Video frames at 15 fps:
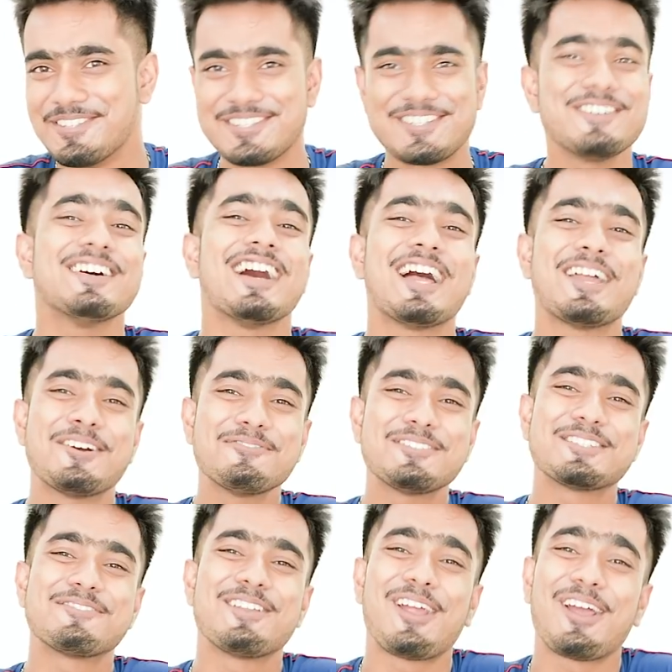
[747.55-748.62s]
So I hope
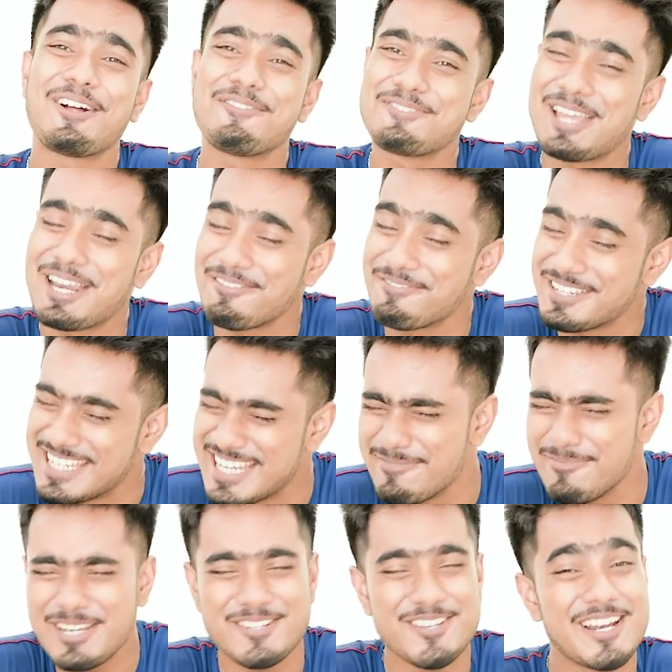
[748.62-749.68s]
this video helped you, and if it did,
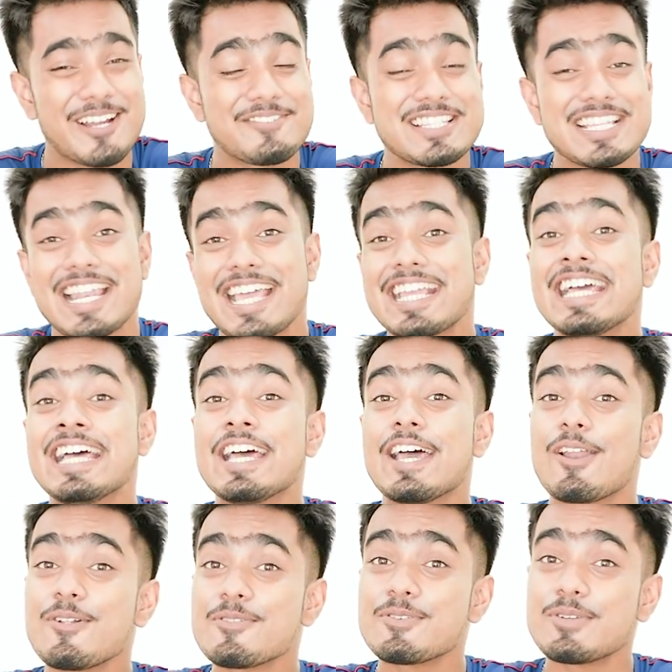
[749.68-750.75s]
make sure to give us a like,
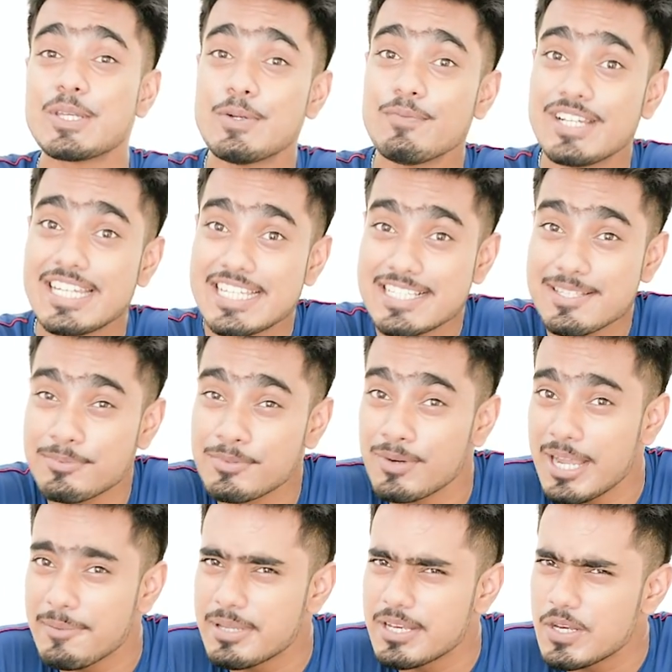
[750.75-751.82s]
and also don't forget to
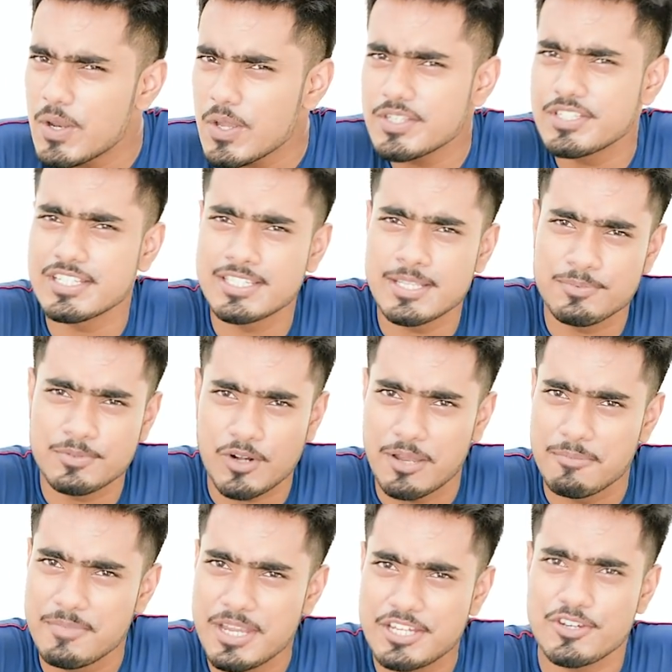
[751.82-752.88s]
subscribe, and not just
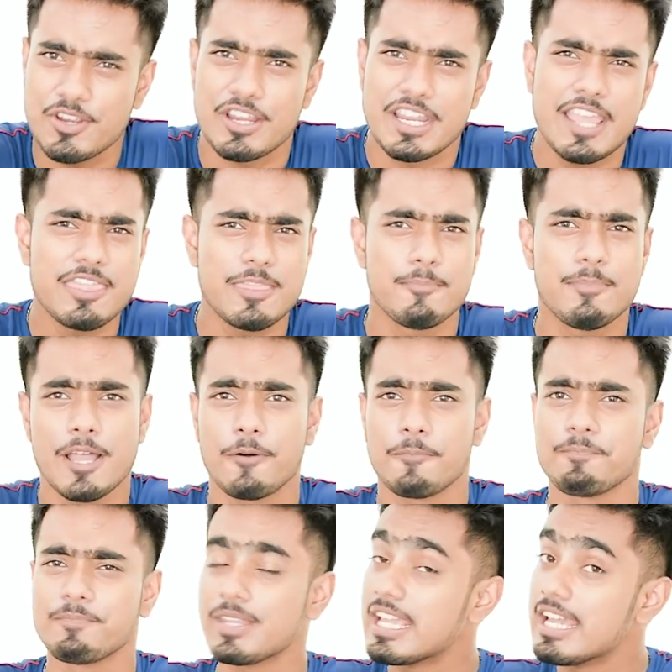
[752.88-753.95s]
subscribe, make sure you hit the bell,
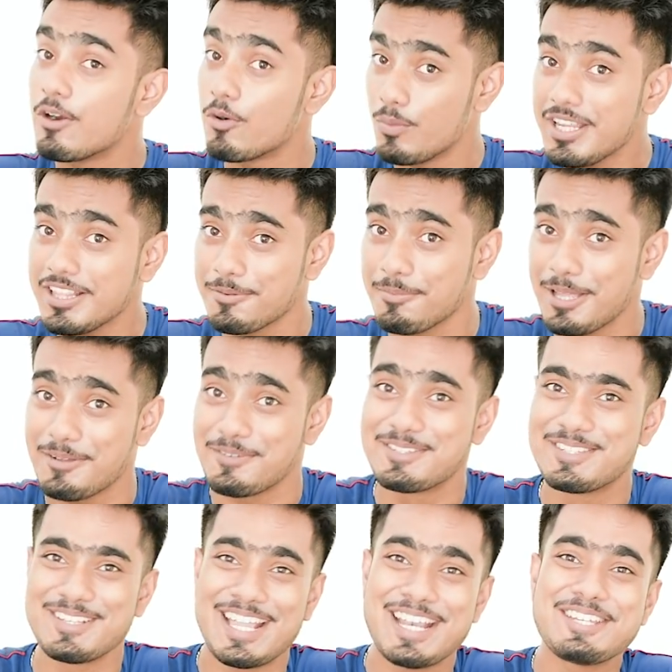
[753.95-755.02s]
ring the bell
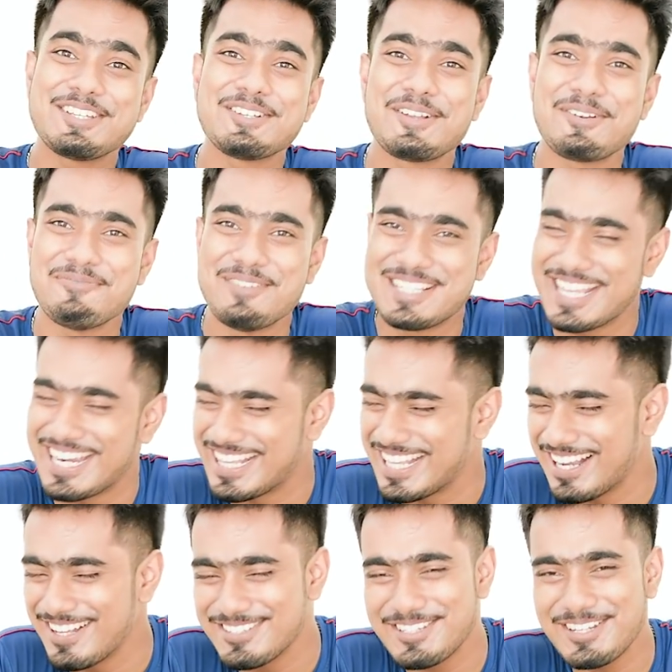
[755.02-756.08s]
so that you don't miss
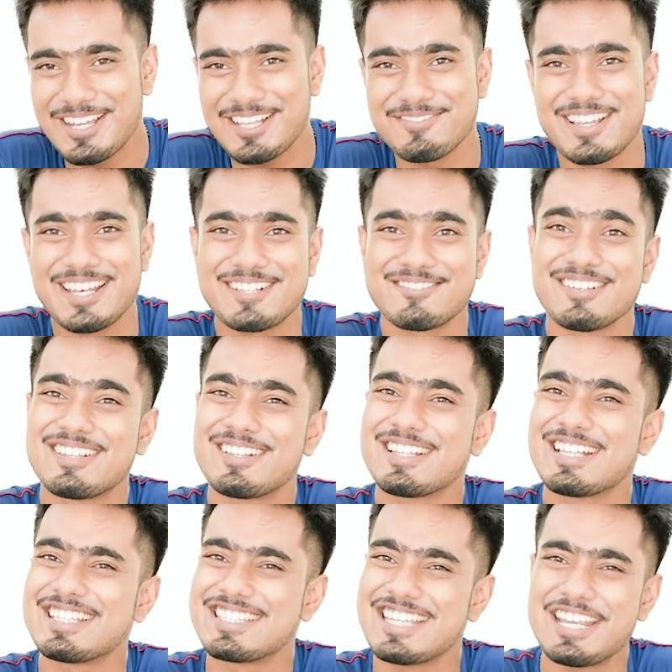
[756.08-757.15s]
anything. I'll see you guys in the next one. Till
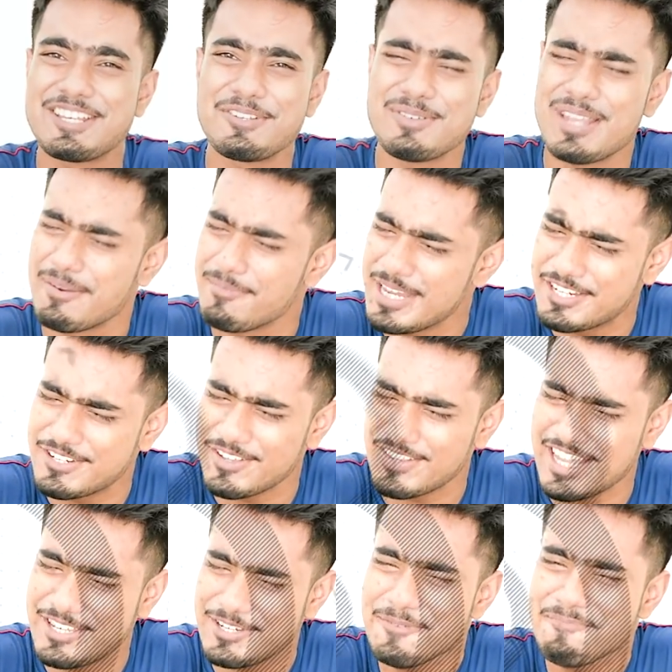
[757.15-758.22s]
then, stay tuned and make sure
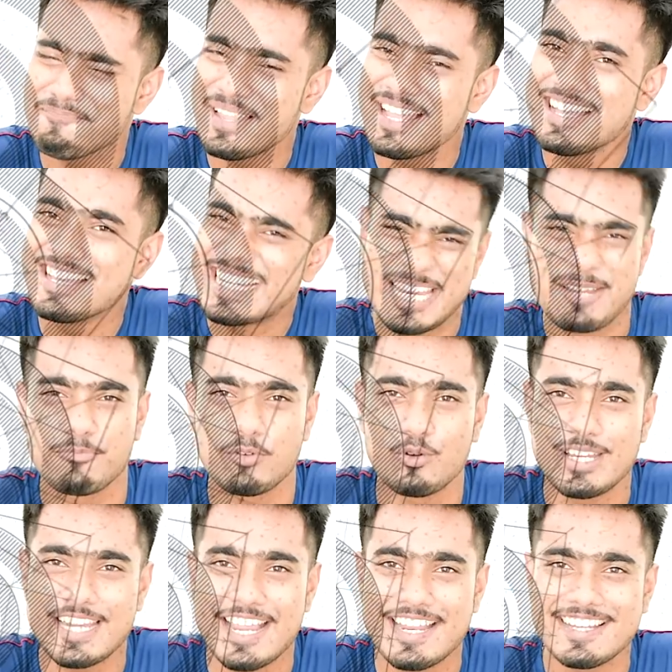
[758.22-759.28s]
that you keep
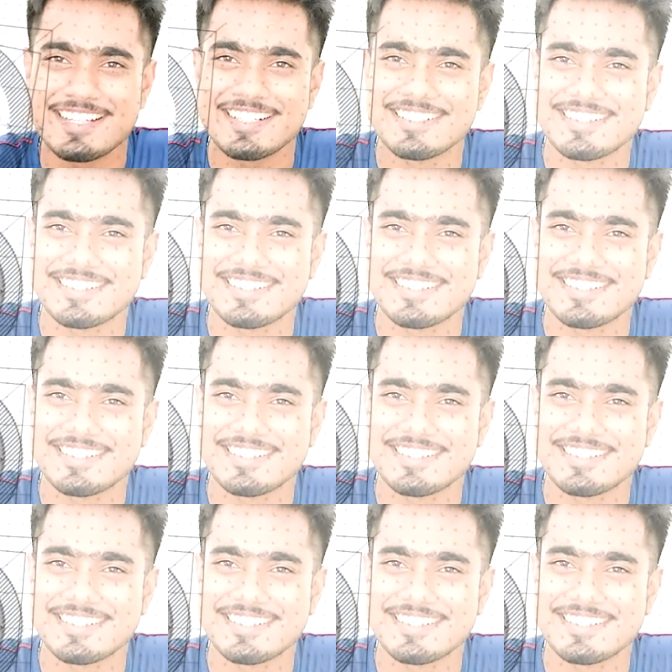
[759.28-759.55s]
creating.